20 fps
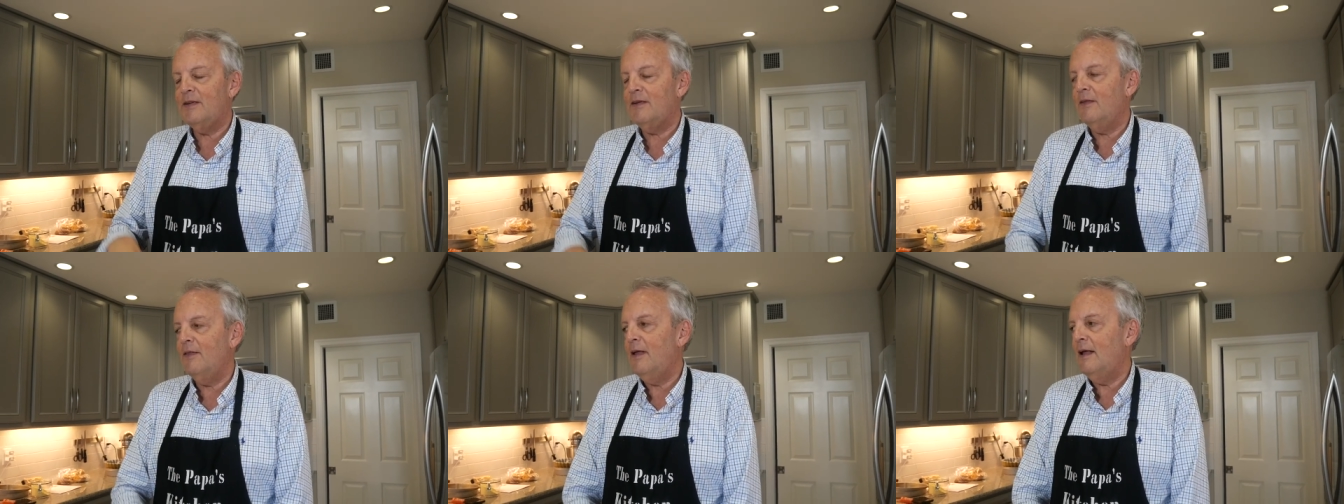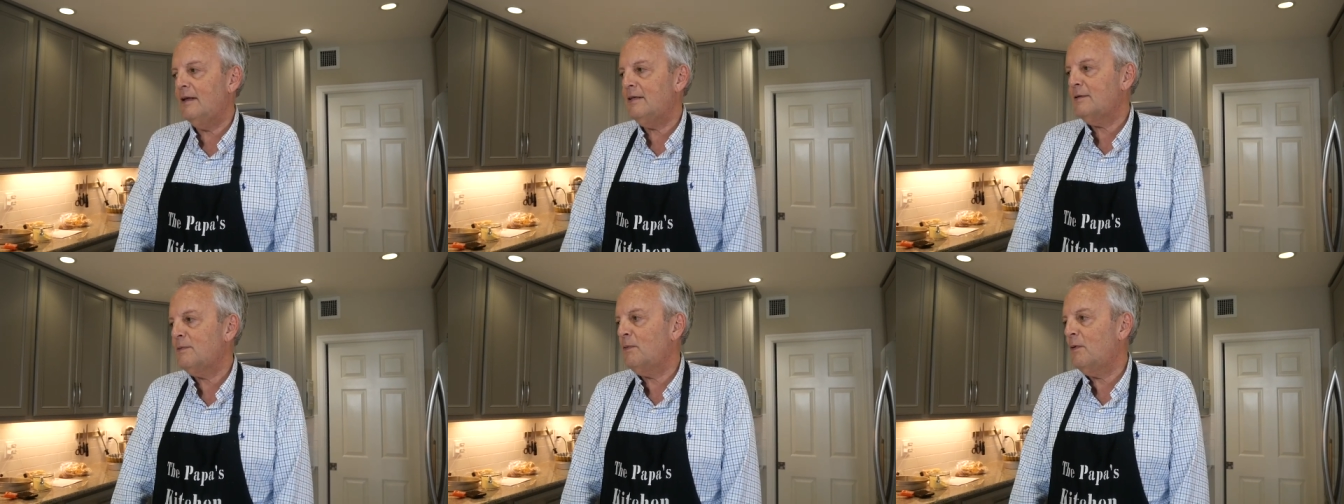So
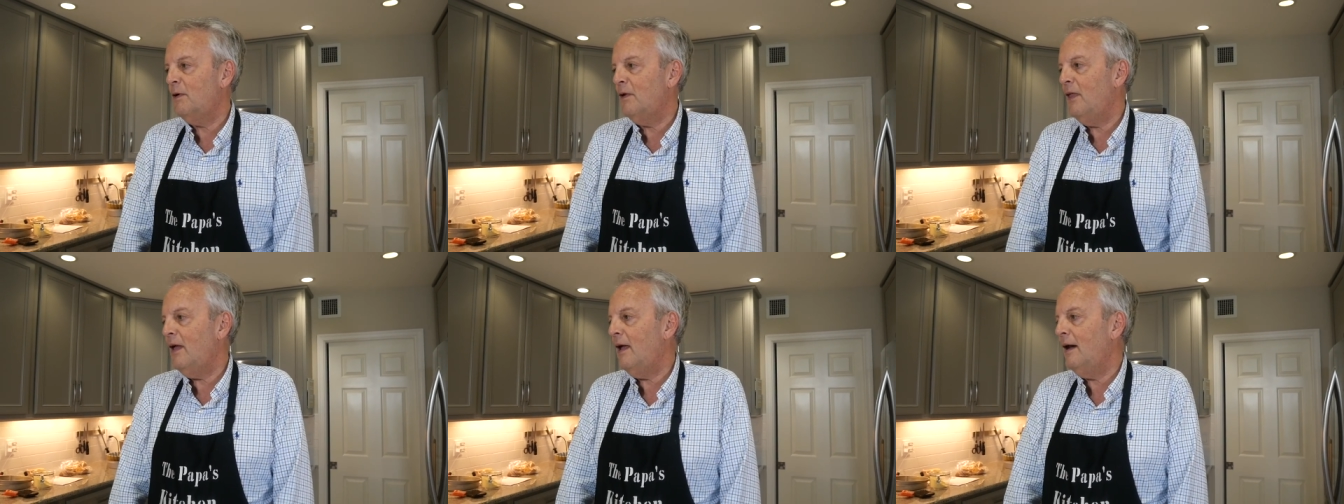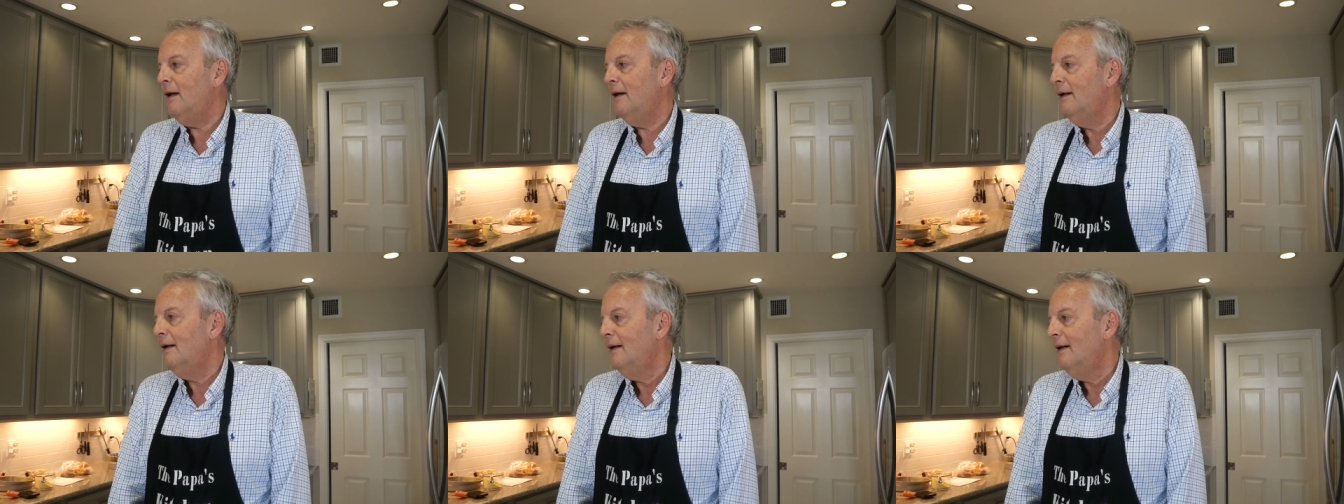that's where
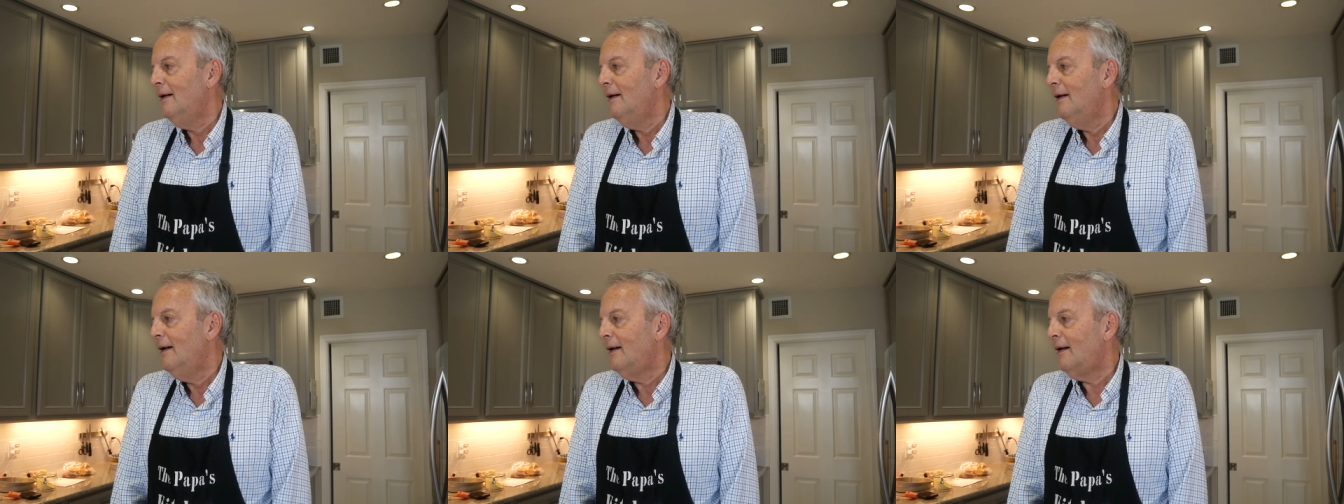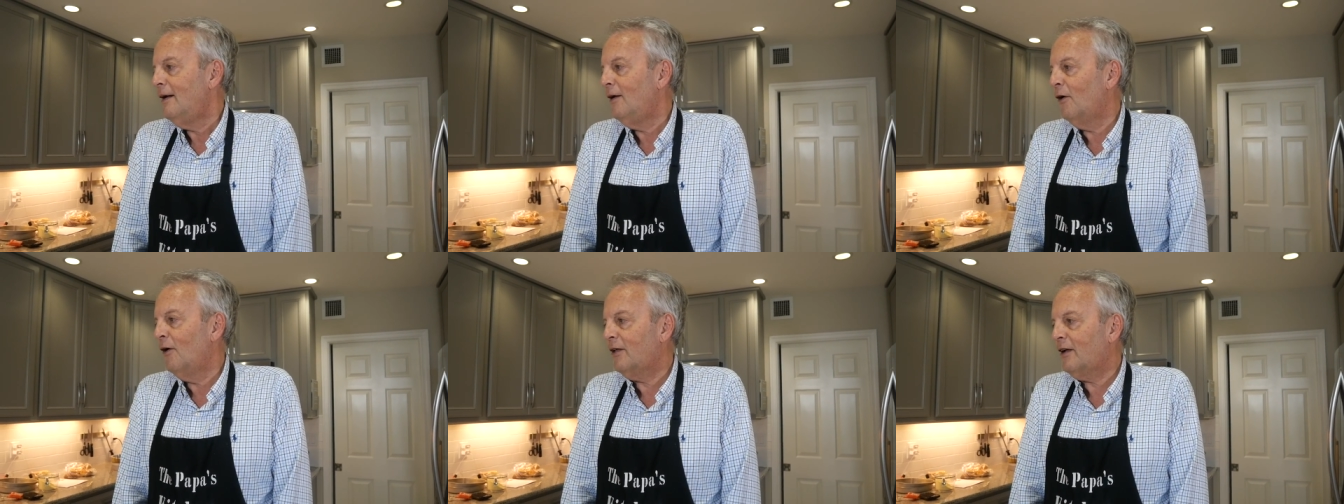
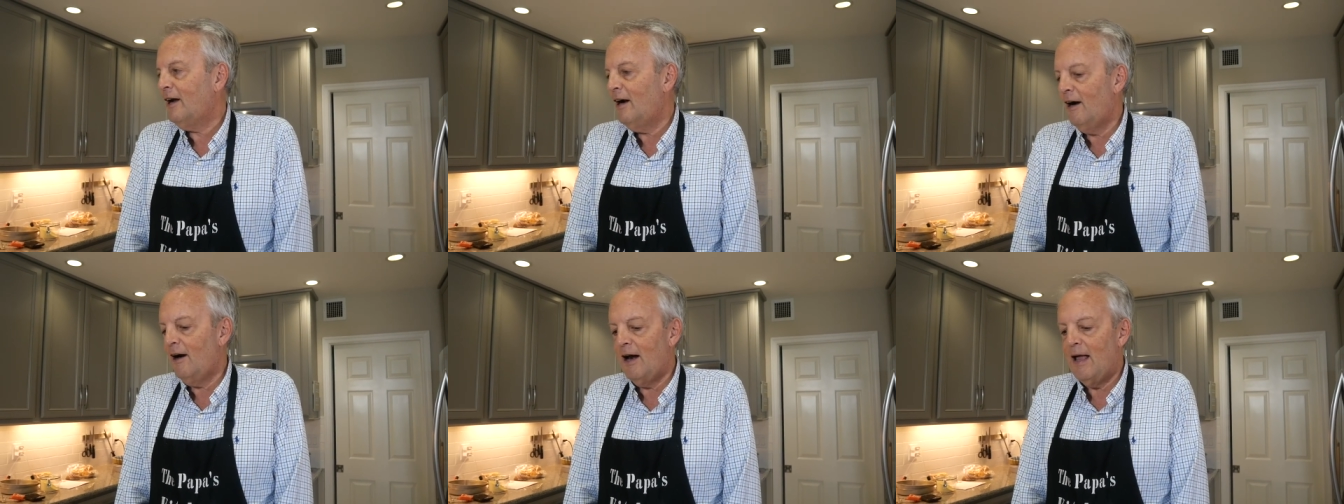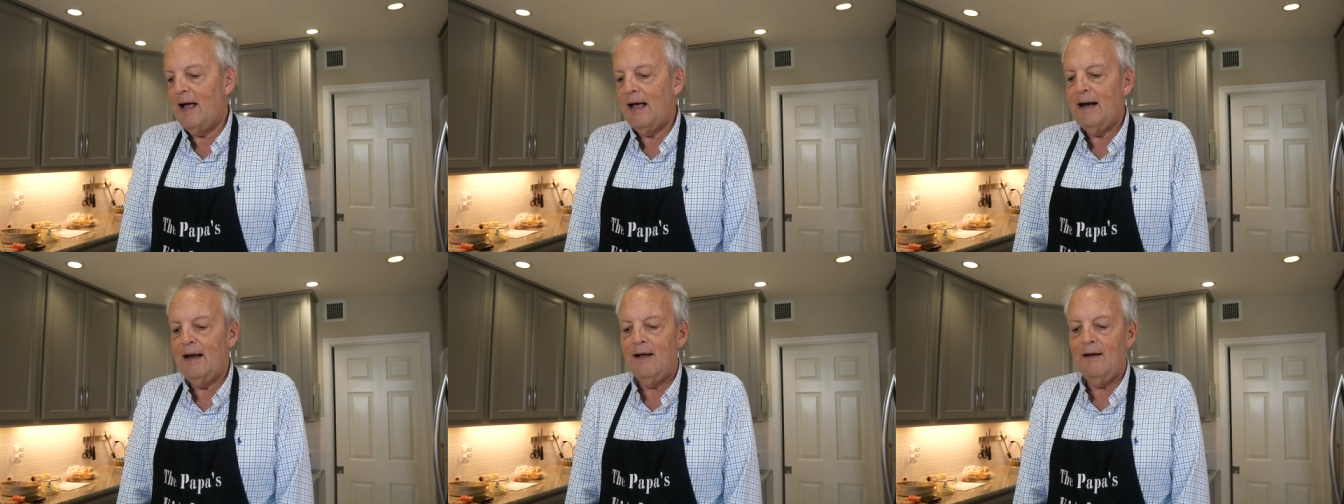that North
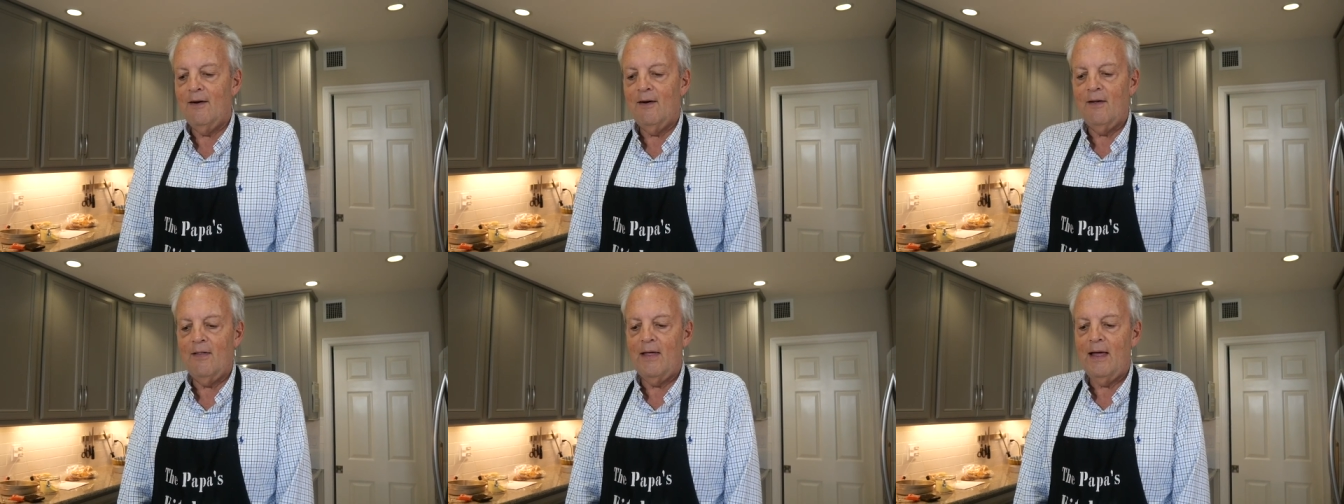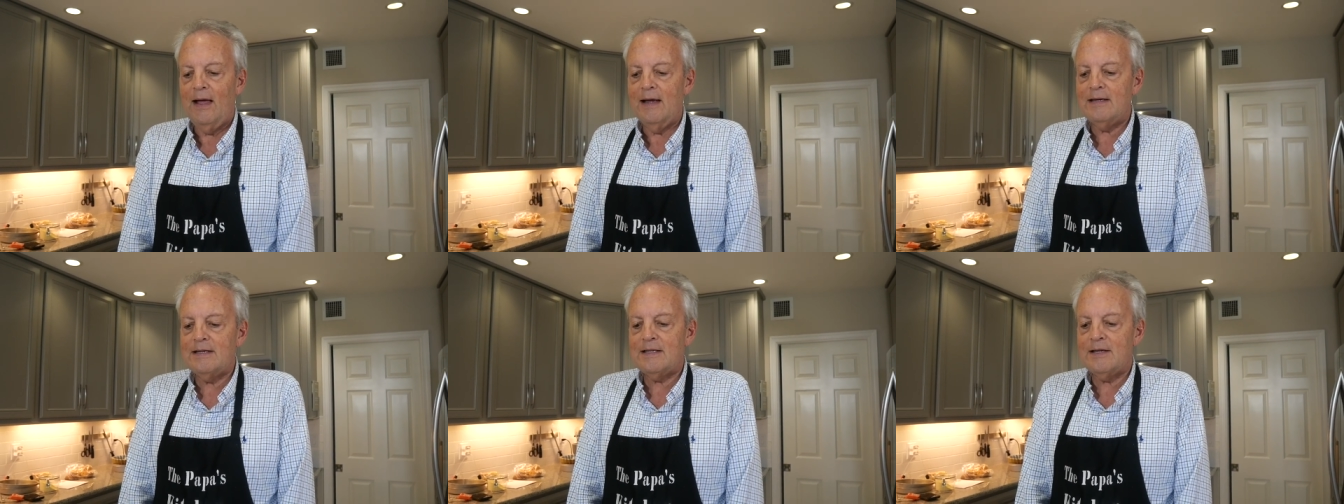Carolina, yeah, all
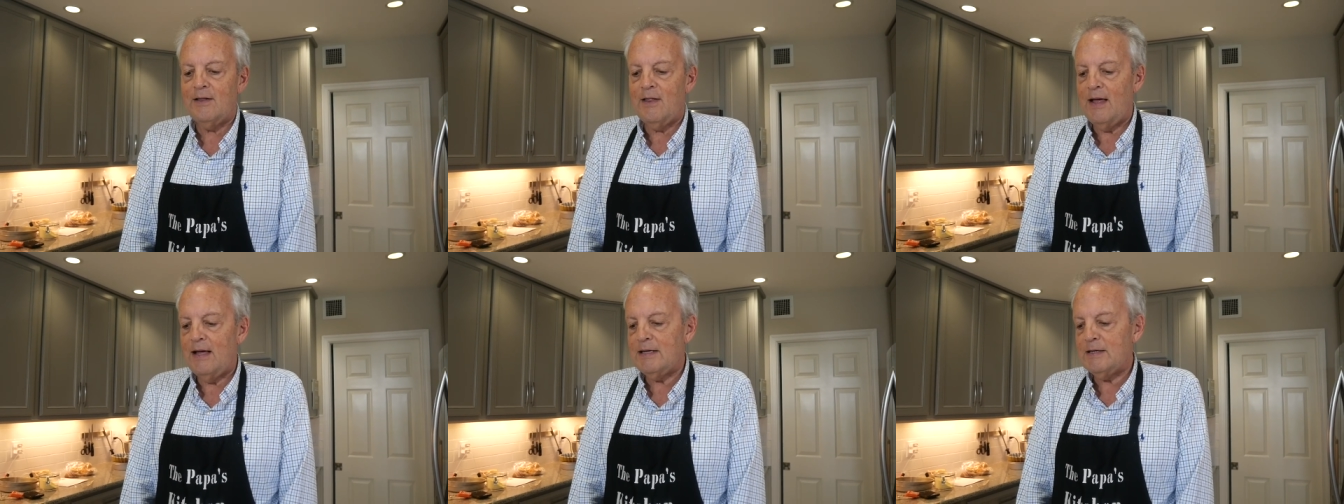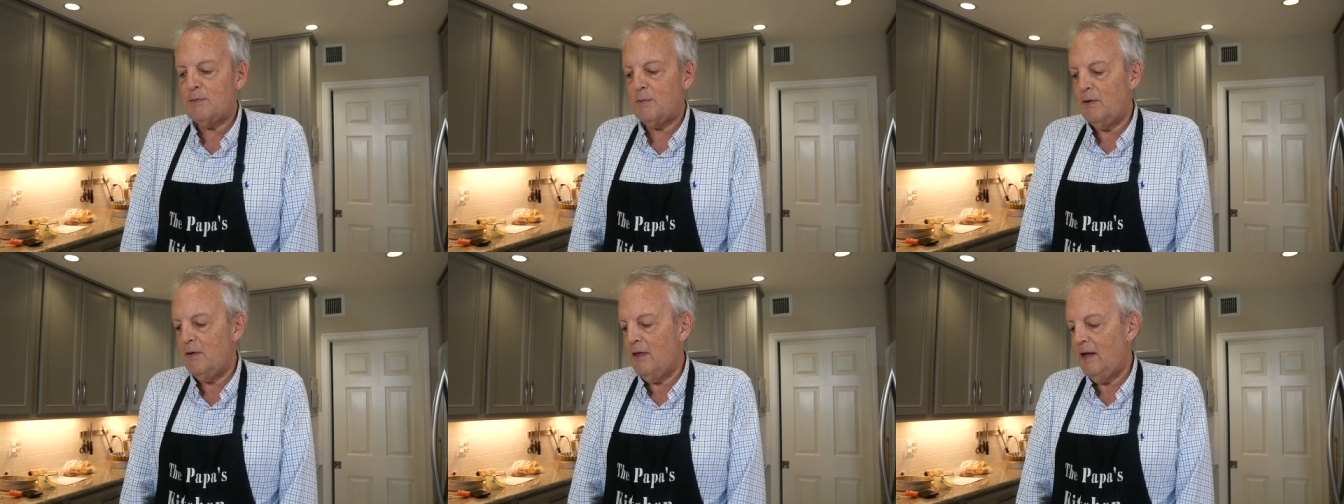that. So that's,
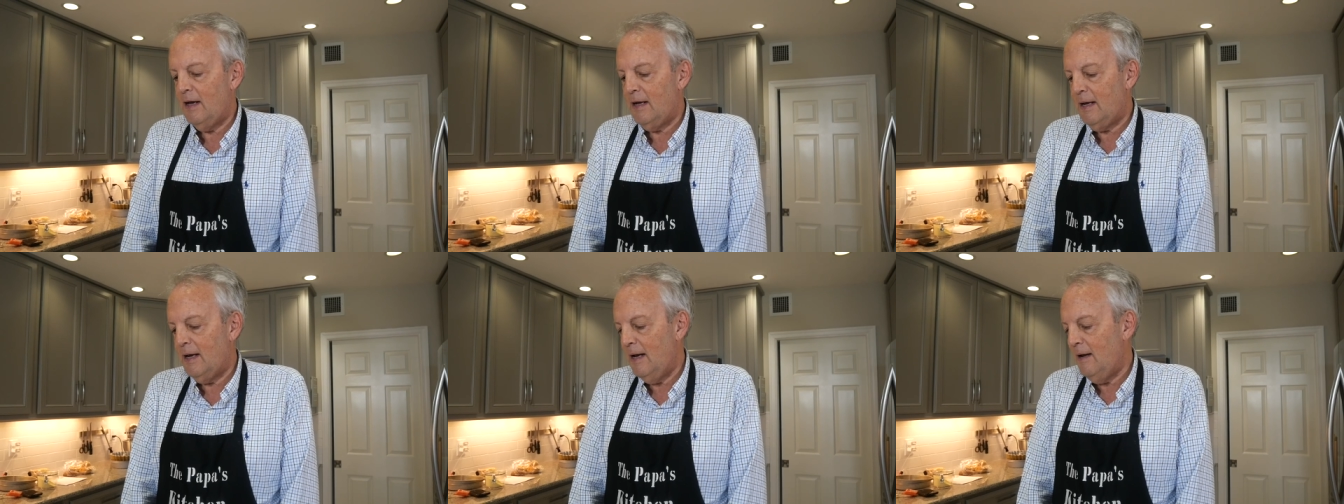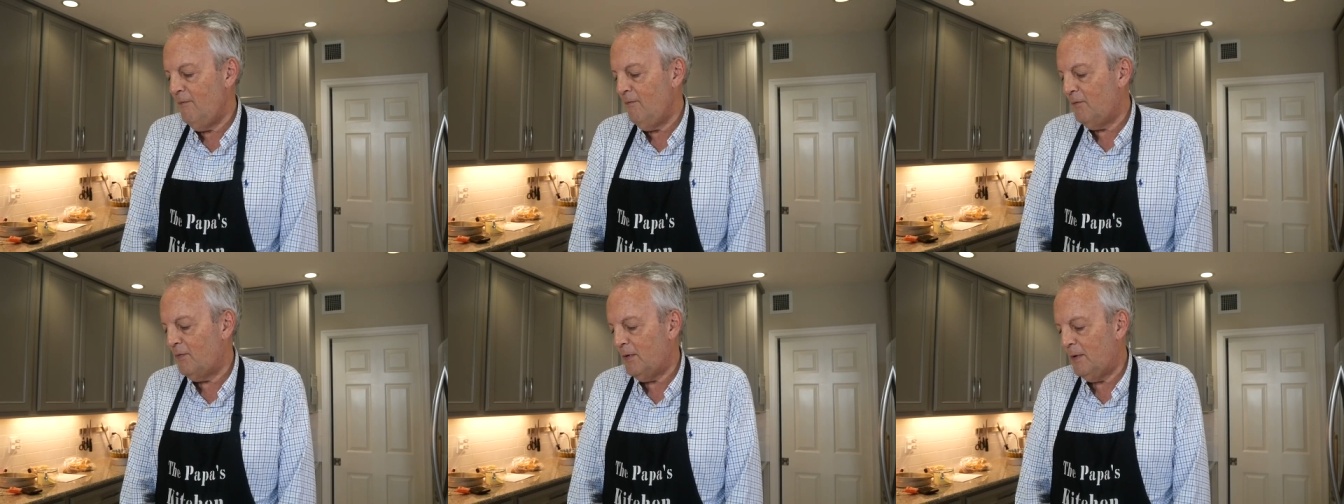that's where they
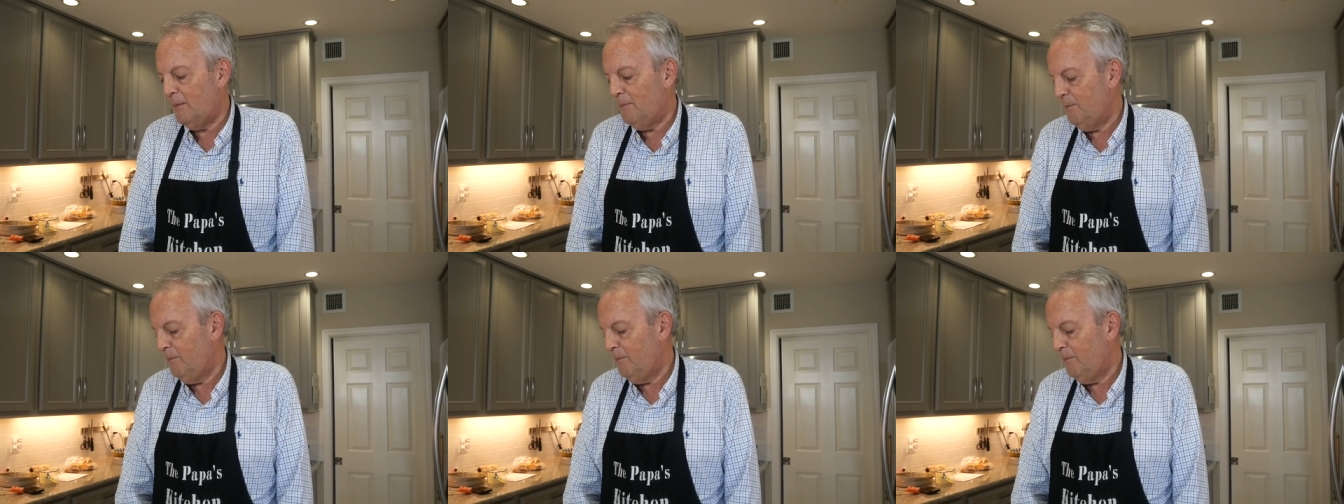came from.